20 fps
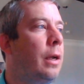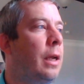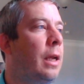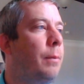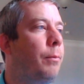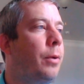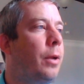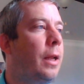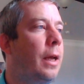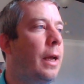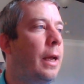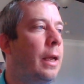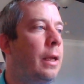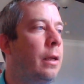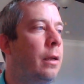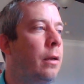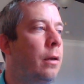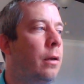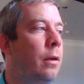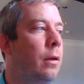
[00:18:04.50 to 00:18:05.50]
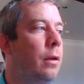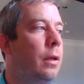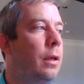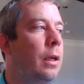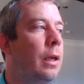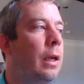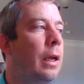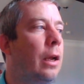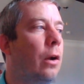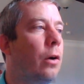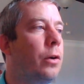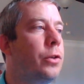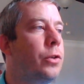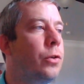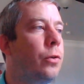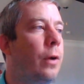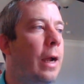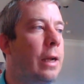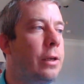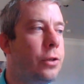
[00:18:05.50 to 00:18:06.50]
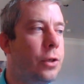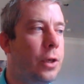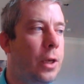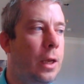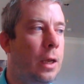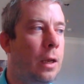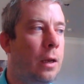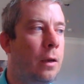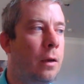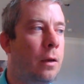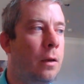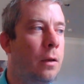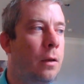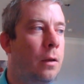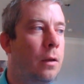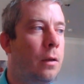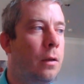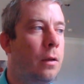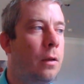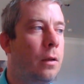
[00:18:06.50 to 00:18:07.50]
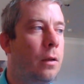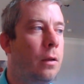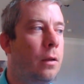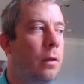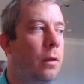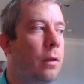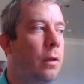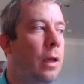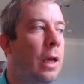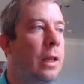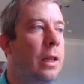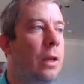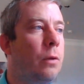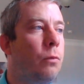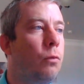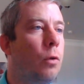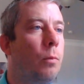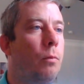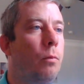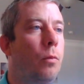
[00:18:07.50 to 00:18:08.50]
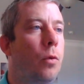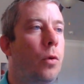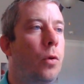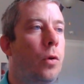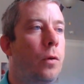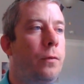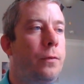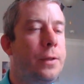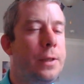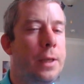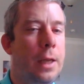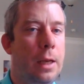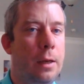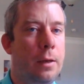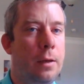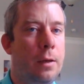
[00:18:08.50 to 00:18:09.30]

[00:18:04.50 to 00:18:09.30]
hit play, hit our trash can, and then removes it